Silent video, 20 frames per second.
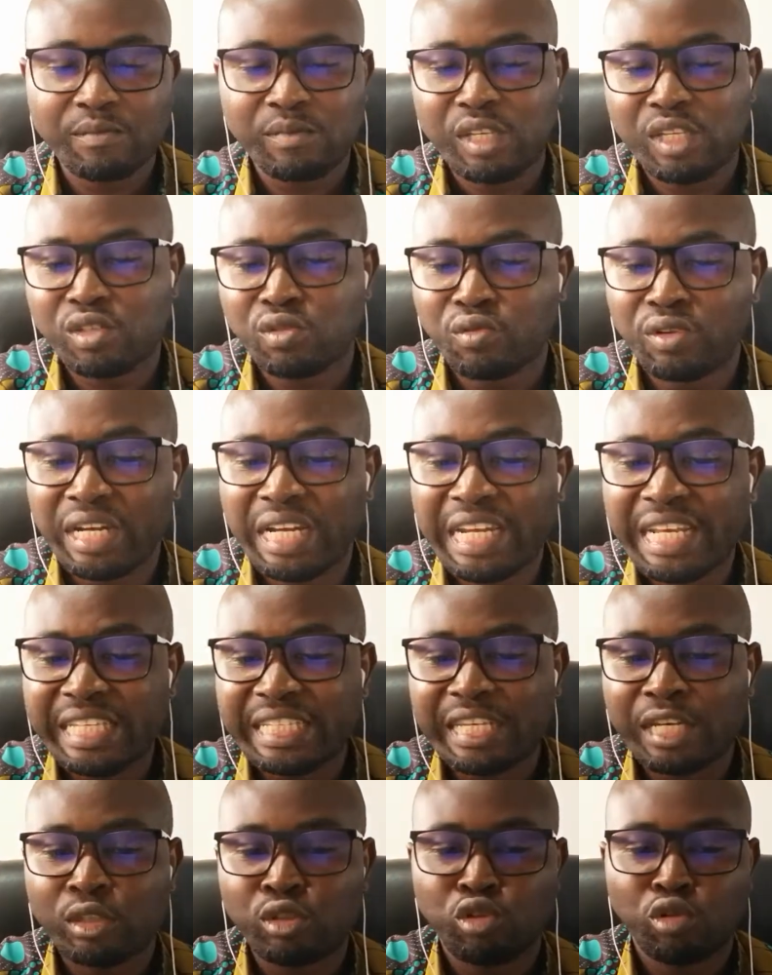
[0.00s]
is
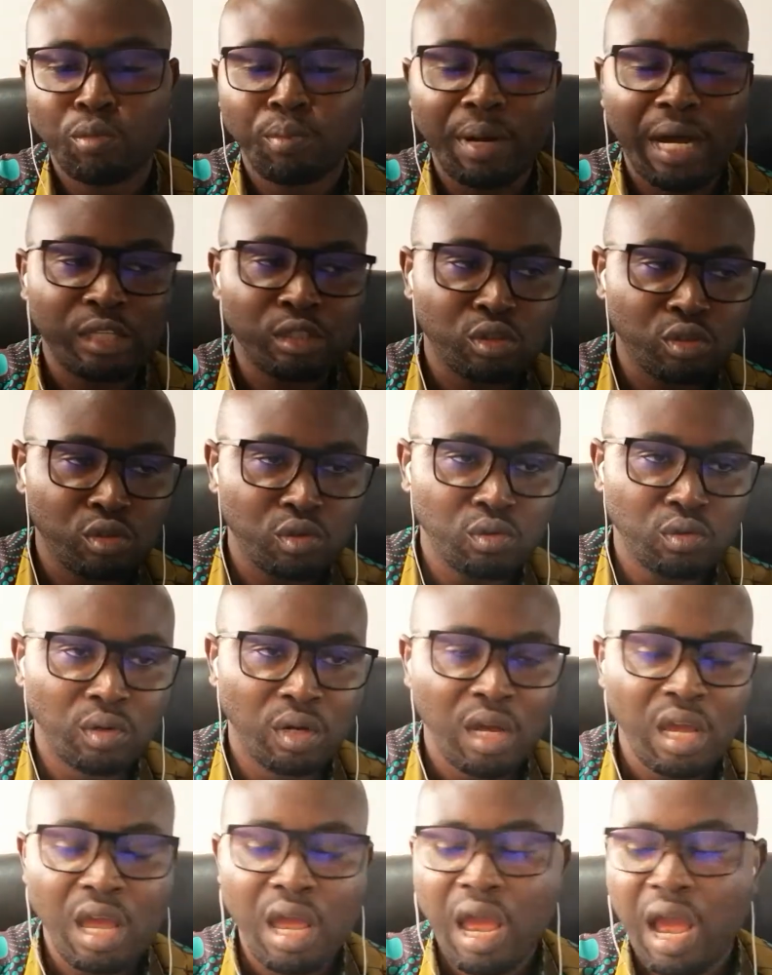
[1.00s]
related to part 2.
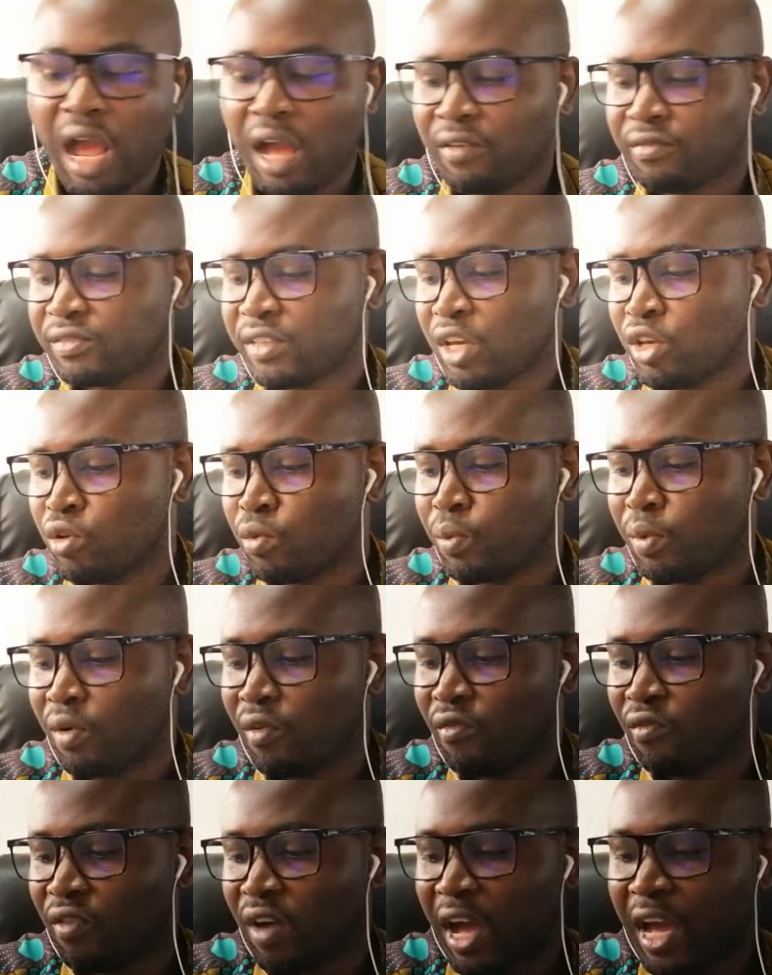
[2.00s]
After you
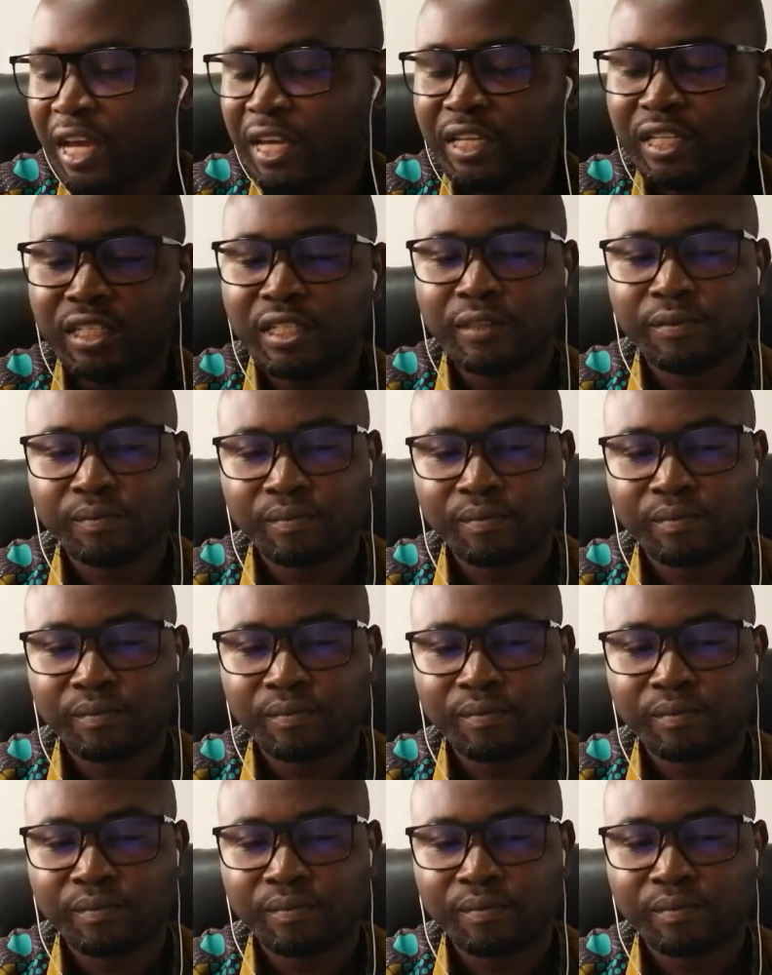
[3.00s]
provide